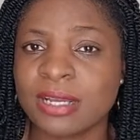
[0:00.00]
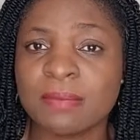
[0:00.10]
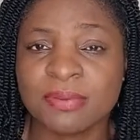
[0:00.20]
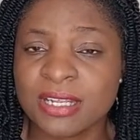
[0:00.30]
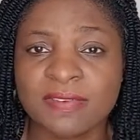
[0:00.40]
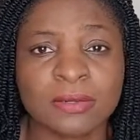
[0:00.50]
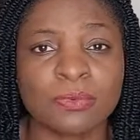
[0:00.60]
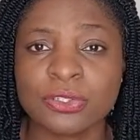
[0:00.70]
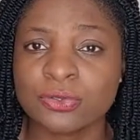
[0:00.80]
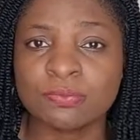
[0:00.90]
I believe, and
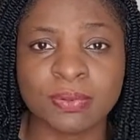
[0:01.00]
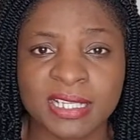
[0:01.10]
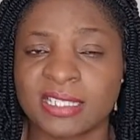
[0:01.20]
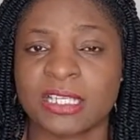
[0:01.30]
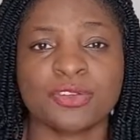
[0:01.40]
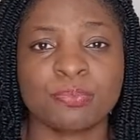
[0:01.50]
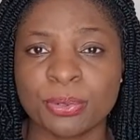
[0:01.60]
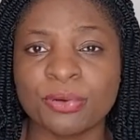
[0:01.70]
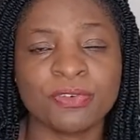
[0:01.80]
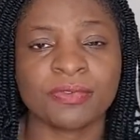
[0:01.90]
once you bless it and you
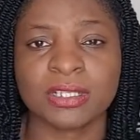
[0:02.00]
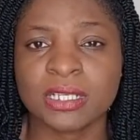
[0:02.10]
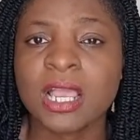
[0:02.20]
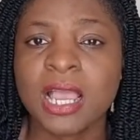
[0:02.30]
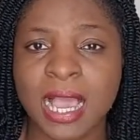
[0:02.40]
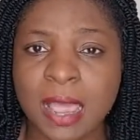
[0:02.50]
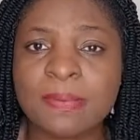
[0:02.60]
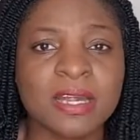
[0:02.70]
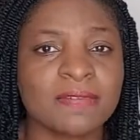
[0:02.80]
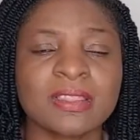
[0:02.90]
pray over it, I
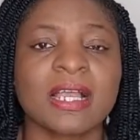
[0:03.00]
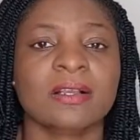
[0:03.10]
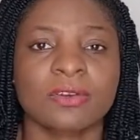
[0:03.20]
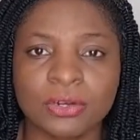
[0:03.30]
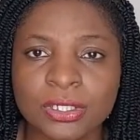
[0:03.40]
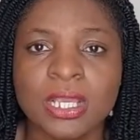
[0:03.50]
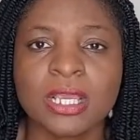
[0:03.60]
believe that God,